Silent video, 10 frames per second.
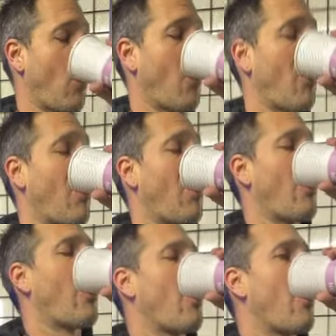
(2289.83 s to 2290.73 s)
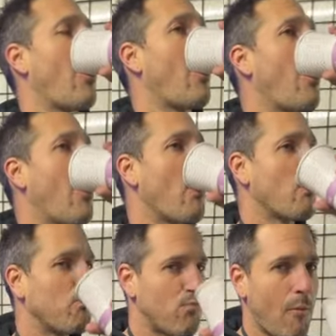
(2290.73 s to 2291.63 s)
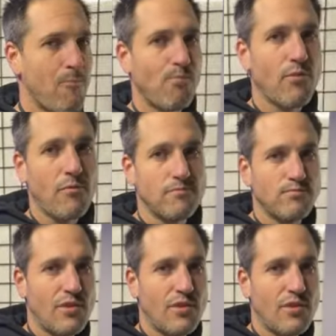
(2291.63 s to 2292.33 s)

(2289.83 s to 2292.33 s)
E Brown sent you twenty dollars super chat.